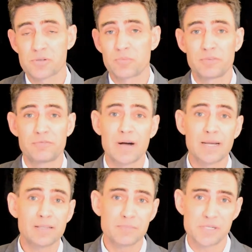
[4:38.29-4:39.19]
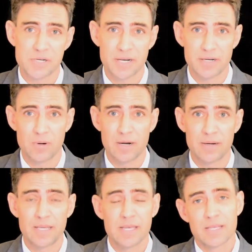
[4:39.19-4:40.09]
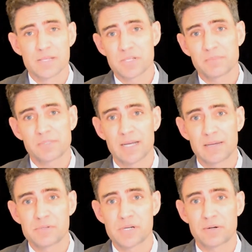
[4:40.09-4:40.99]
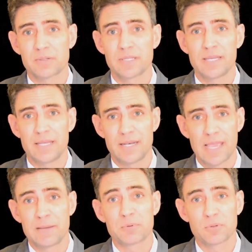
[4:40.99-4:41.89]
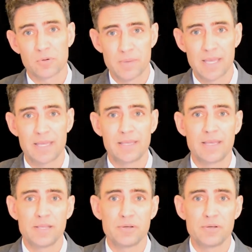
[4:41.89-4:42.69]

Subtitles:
So we file them in January. Sometime generally in April or May,